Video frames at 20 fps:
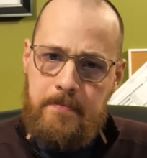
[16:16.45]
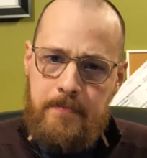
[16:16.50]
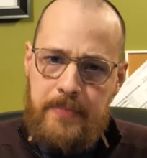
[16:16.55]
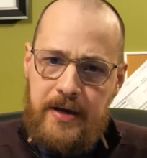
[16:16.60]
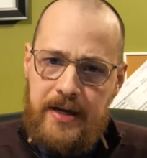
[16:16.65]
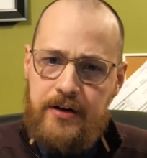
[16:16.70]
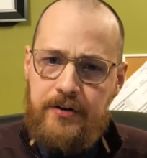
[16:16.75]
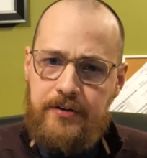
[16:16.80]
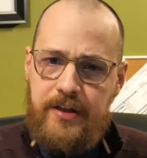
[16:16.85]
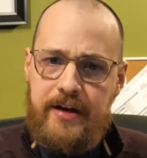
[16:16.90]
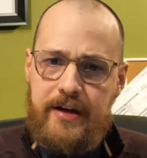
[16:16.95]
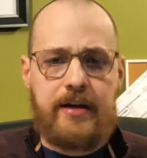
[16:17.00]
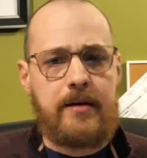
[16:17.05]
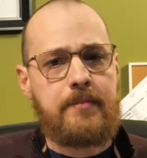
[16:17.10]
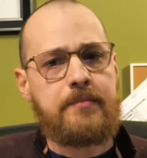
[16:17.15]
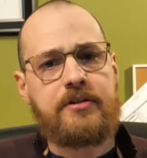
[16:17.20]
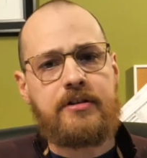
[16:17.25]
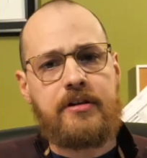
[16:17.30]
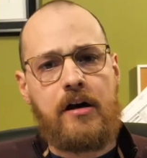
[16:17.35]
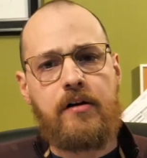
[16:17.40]
bigger than
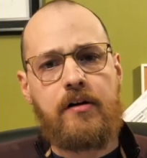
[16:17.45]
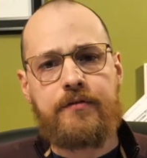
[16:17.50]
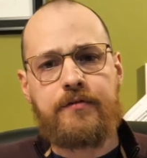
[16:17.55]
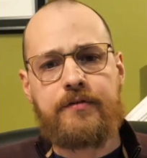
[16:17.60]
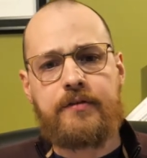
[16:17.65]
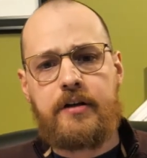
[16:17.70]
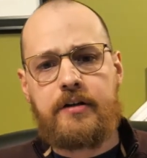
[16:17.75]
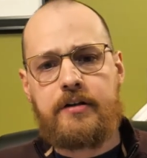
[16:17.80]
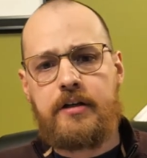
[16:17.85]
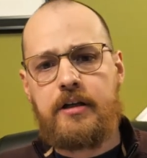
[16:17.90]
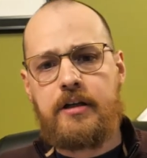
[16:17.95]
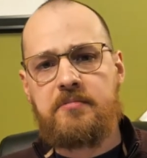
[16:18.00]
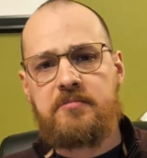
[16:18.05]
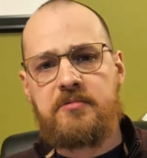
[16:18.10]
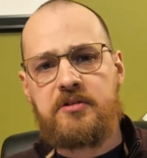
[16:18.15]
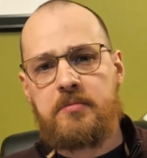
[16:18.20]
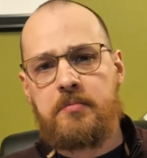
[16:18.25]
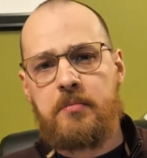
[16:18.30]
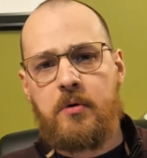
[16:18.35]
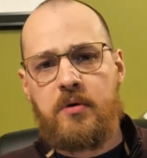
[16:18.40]
himself in a team
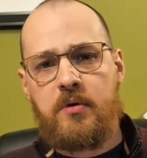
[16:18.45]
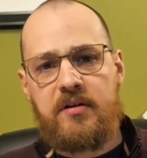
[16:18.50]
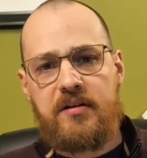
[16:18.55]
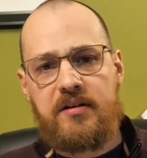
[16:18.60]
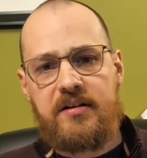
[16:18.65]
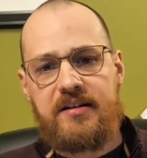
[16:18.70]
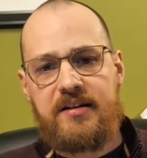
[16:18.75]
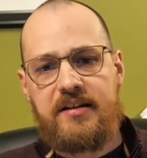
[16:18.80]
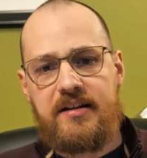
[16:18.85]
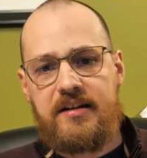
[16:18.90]
sport.